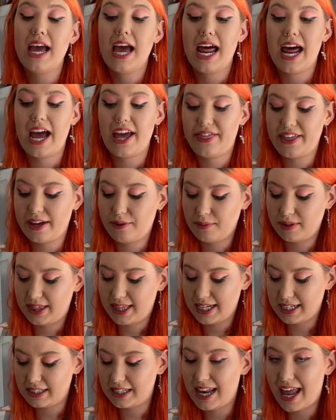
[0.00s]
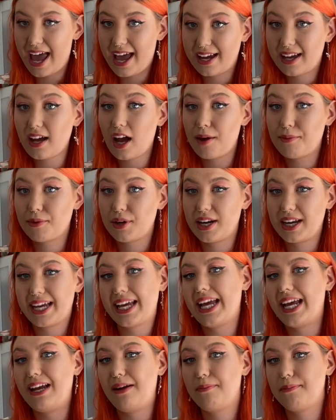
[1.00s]
I think with this leg, I'm going to
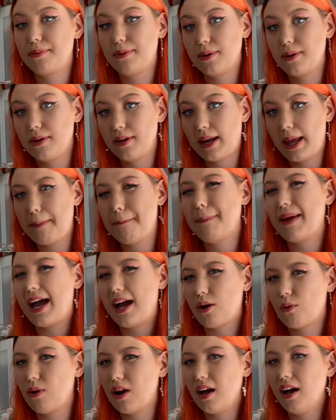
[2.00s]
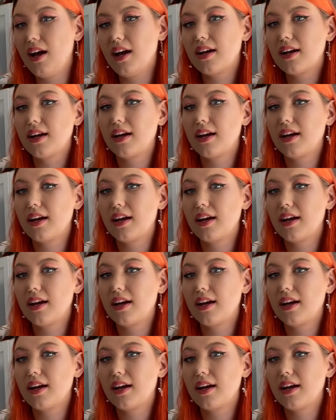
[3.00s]
keep like black work